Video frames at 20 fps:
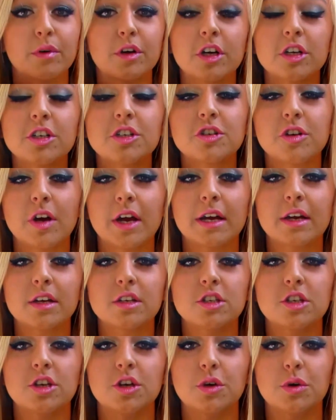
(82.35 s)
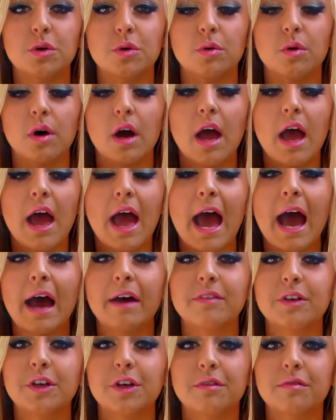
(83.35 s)
a good trick to
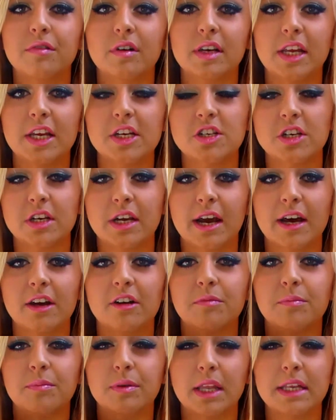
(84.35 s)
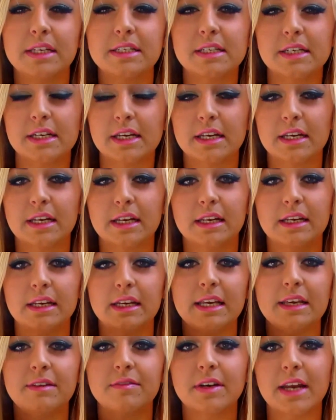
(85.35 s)
having your foundation kind of blend in and
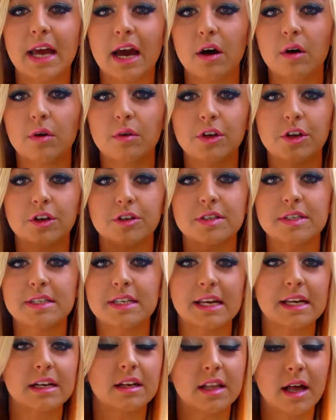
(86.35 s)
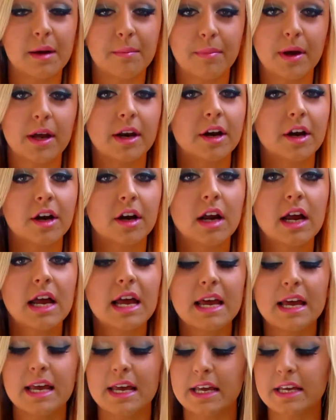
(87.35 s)
even out your skin a lot better
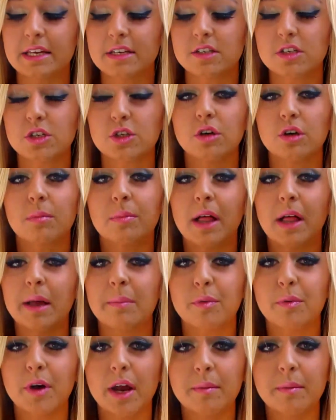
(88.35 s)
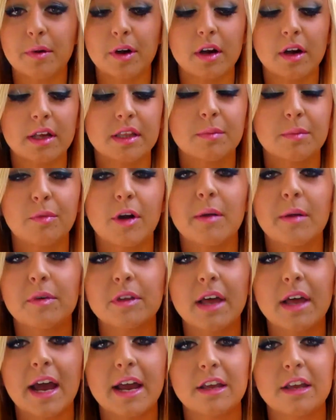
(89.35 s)
is to apply primer. And the primer
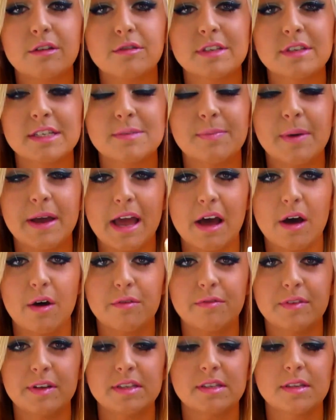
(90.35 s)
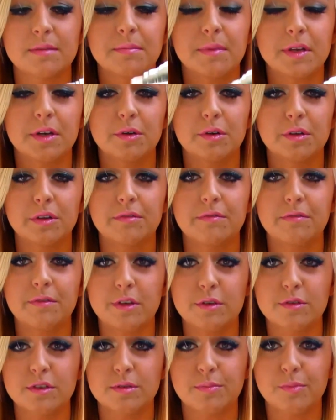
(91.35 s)
that I use is by e.l.f. and it's the mineral
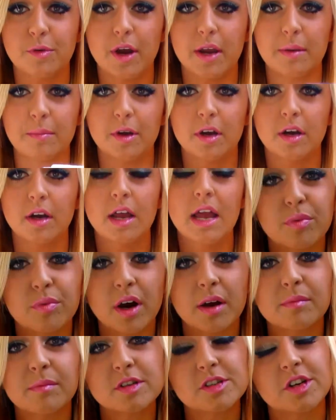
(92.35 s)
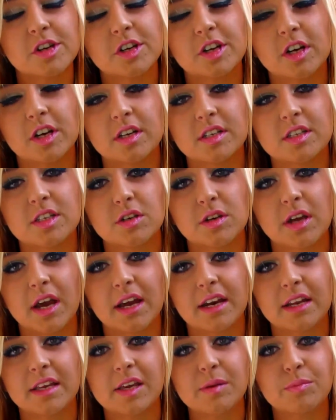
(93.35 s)
infused primer. Primers are good to
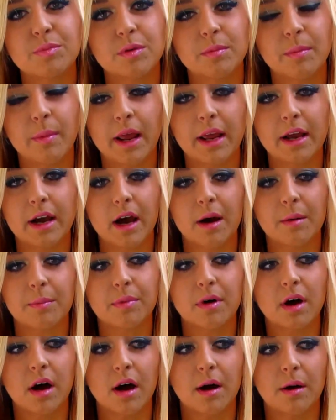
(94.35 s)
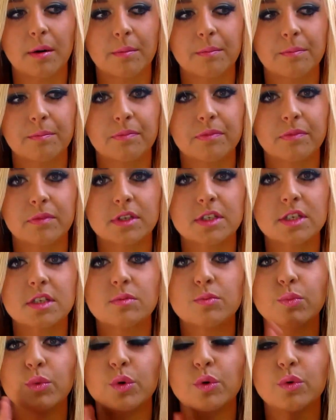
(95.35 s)
kind of keep your makeup
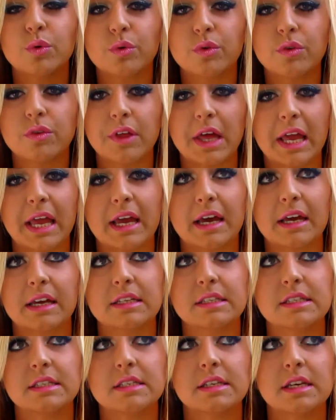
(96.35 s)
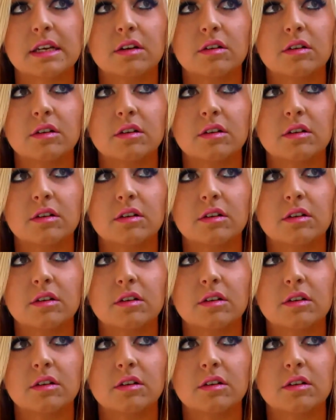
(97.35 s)
smooth, and